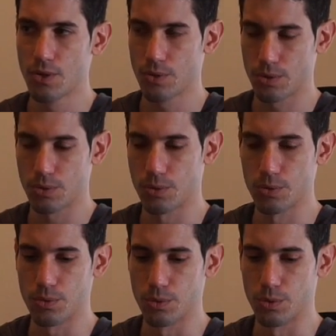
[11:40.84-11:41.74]

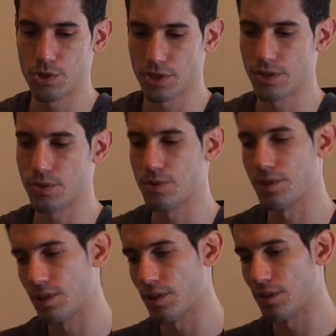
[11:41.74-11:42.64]
who who shared it
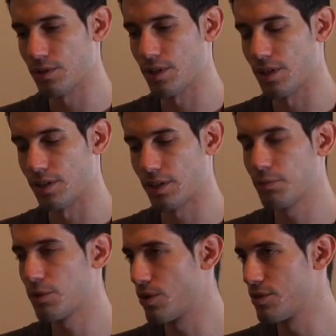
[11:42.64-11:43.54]
using a, a uh,
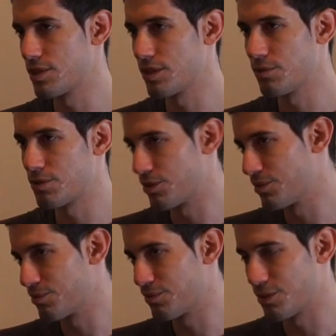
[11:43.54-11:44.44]
cryptocurrency, which we
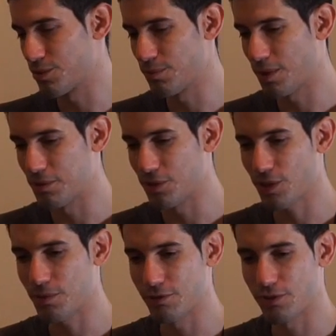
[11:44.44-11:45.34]
should probably
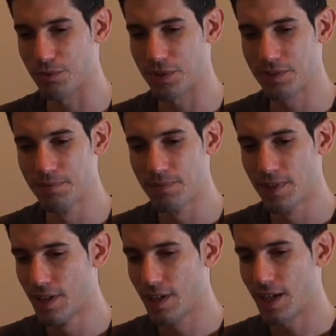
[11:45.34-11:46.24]
talk about for a bit.
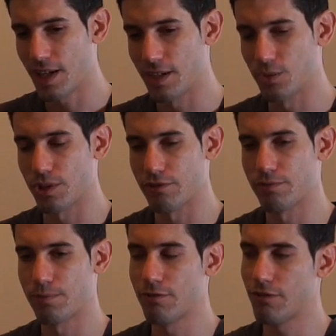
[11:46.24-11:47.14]
And you
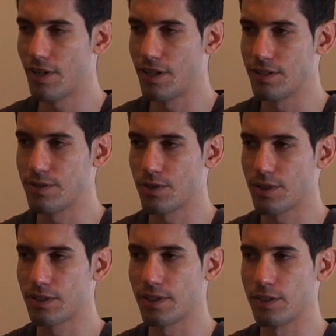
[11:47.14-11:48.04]
have profiles. You
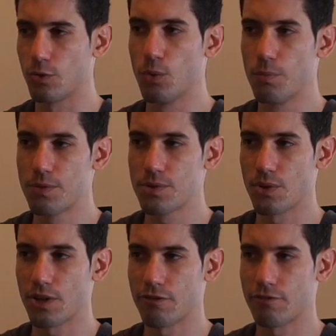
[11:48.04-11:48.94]
can create groups. You
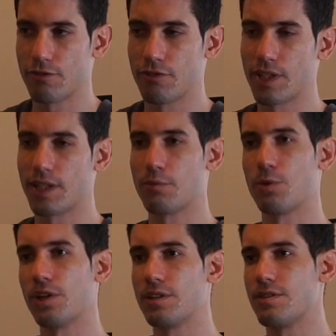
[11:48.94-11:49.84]
have a very
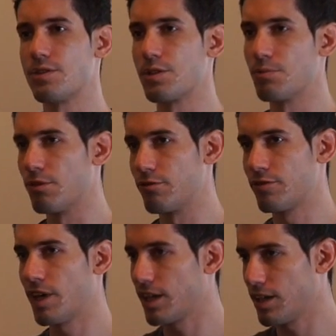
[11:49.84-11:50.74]
elaborate system of
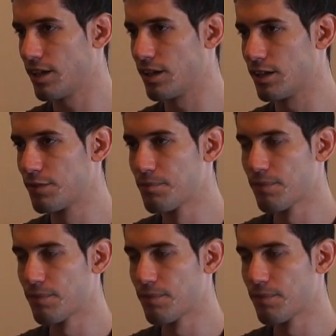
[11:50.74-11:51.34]
tagging.